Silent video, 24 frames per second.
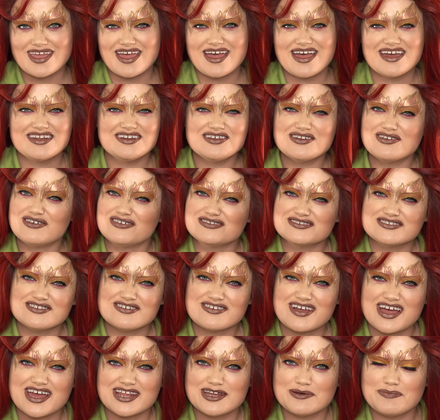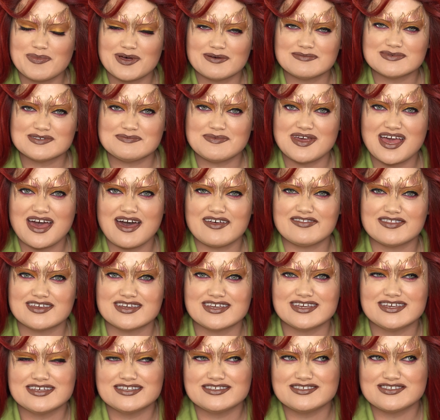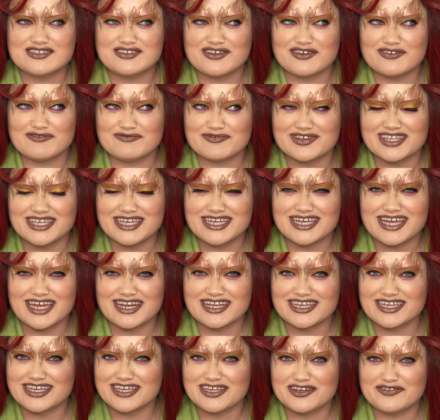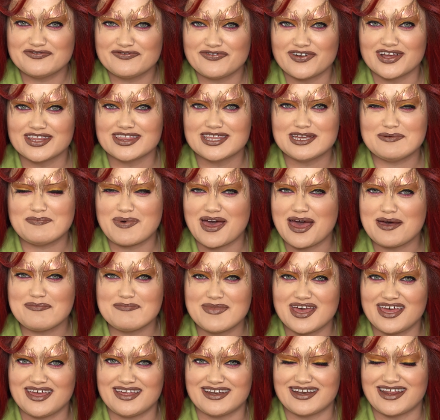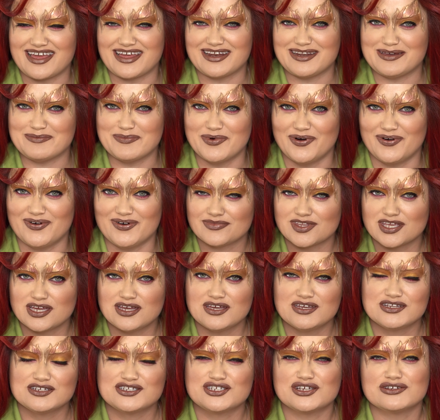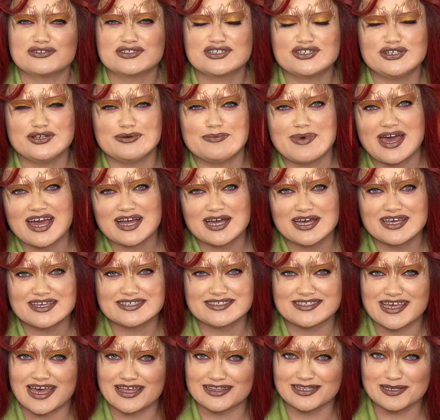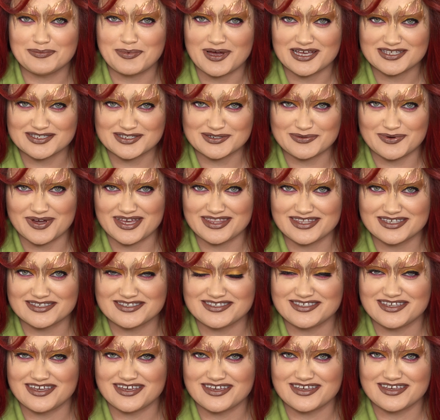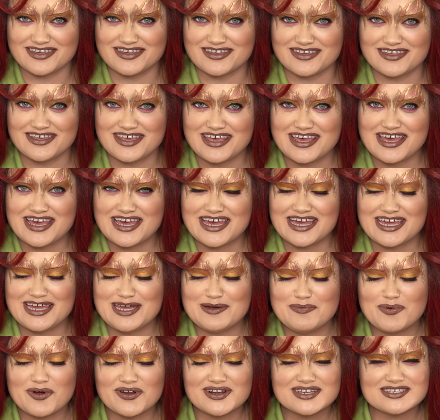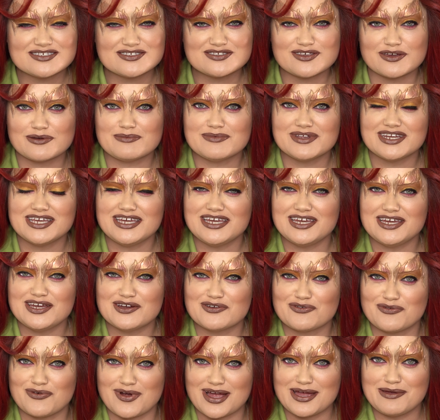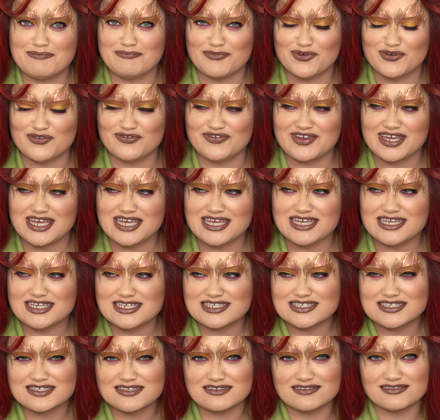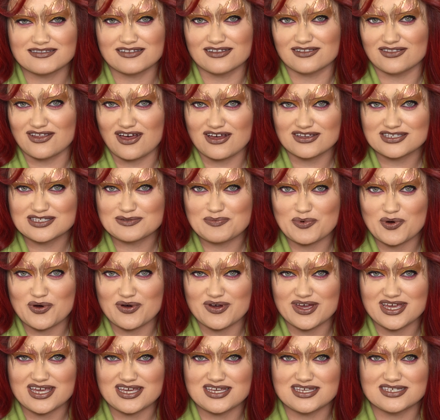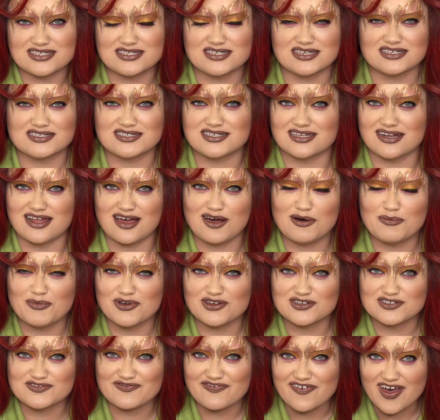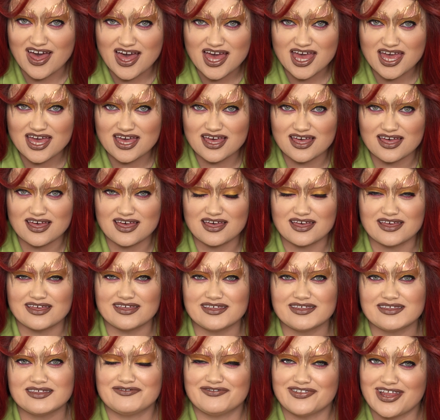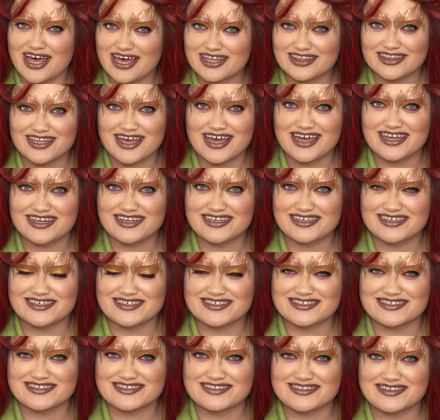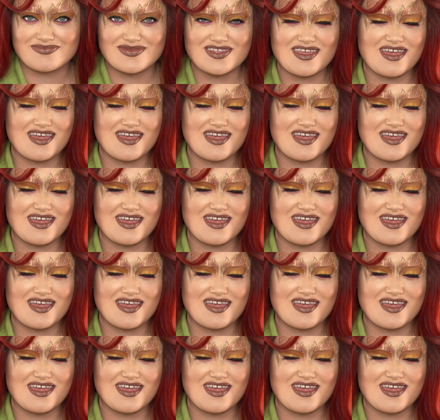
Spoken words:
And it also kind of bumps me out that kids don't really get a kid-friendly Batman anymore. Joel Schumacher sadly passed away this year. He brought us so many great movies: The Lost Boys, St. Elmo's Fire, Flatliners.